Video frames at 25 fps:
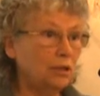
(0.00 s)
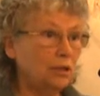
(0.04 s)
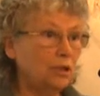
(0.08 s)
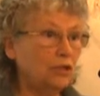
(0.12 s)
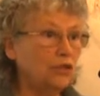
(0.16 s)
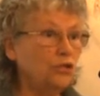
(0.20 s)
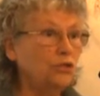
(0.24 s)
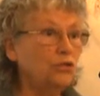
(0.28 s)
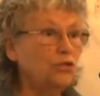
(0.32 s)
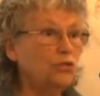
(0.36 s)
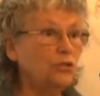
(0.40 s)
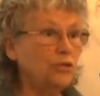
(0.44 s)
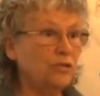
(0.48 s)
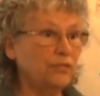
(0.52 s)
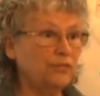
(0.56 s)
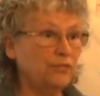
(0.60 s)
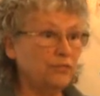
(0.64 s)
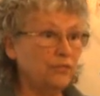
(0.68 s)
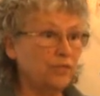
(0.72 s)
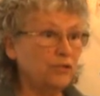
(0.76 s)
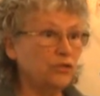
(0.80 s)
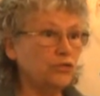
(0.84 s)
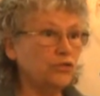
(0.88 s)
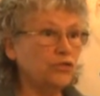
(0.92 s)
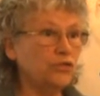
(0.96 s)
use of
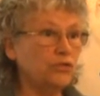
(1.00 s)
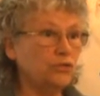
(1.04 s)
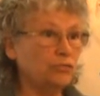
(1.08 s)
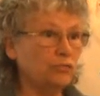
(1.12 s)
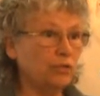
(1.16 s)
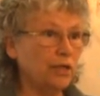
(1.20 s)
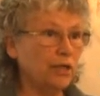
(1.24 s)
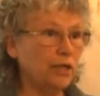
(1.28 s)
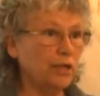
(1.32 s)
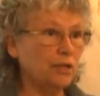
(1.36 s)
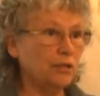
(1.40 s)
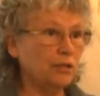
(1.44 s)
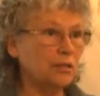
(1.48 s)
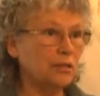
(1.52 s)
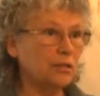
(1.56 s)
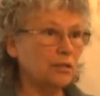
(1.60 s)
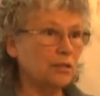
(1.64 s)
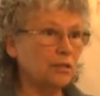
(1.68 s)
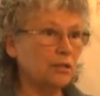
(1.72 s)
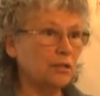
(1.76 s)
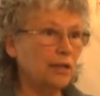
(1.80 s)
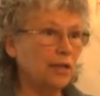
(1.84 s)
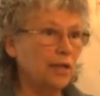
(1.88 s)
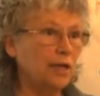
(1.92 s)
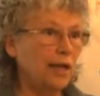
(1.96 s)
these
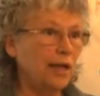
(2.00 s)
screens.